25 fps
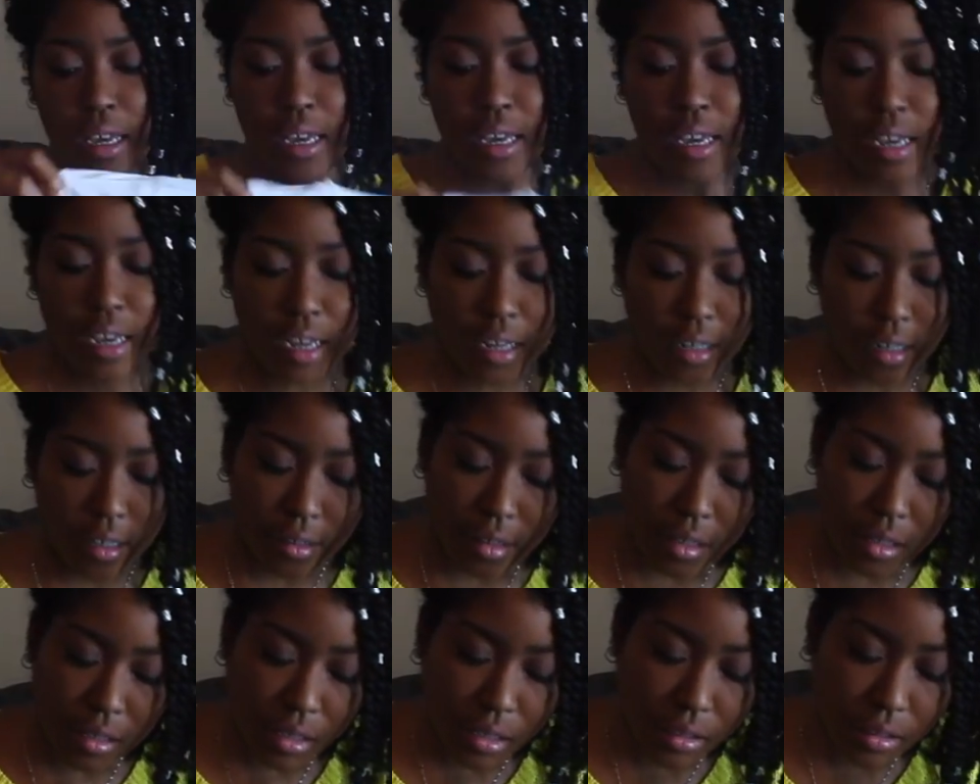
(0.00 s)

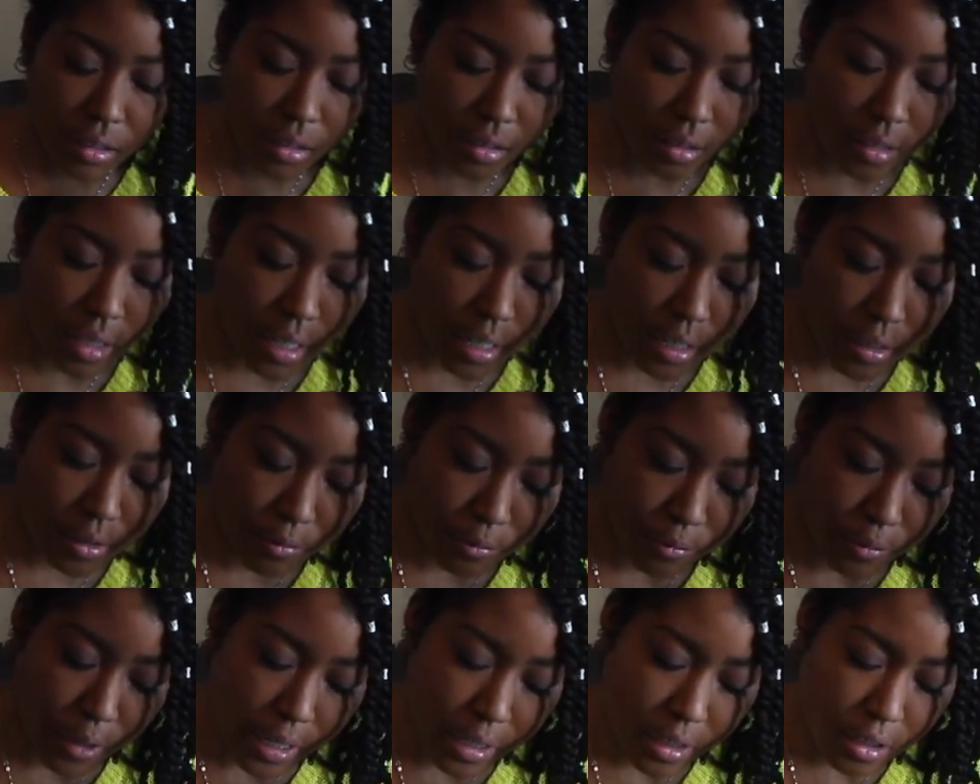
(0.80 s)
And this isn't like
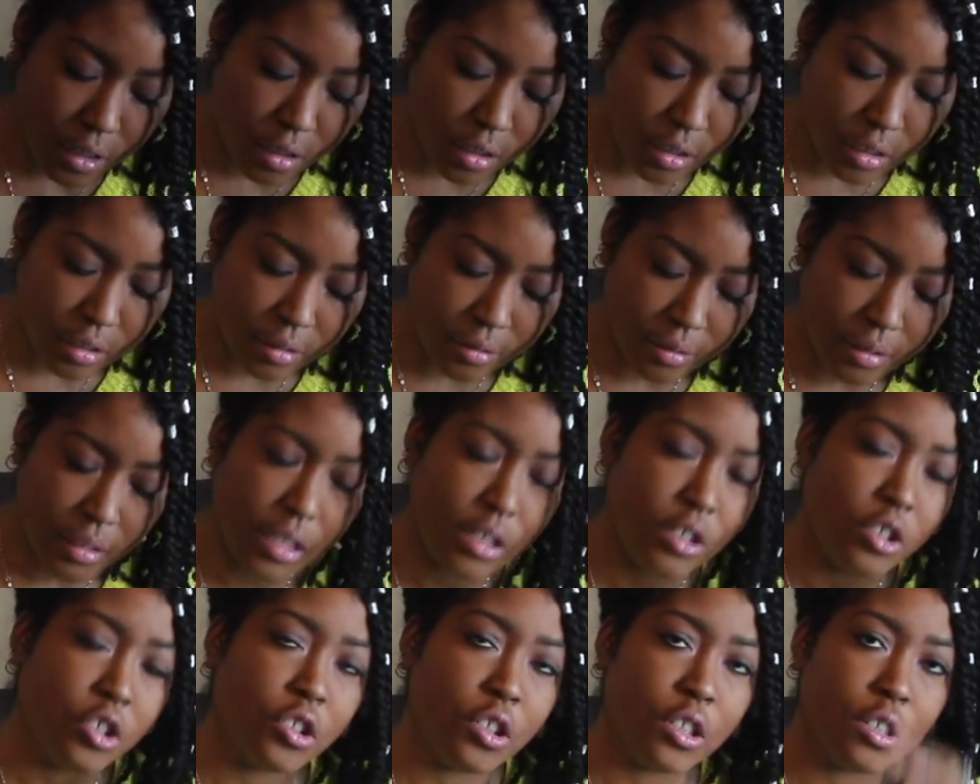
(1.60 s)
regular
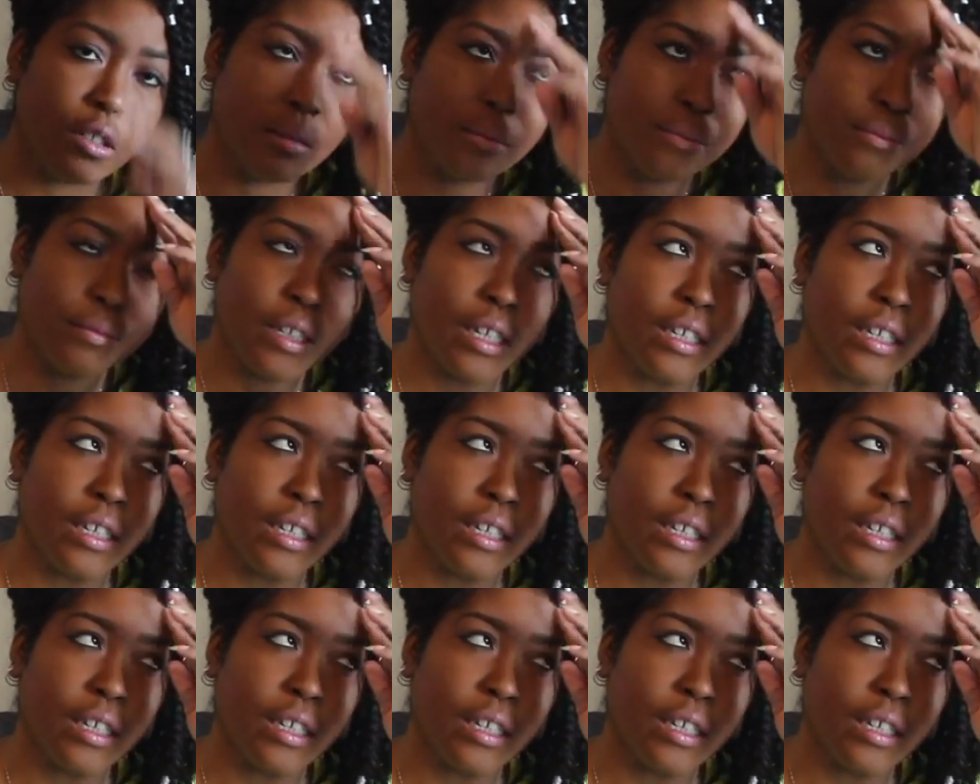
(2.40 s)
t-shirt,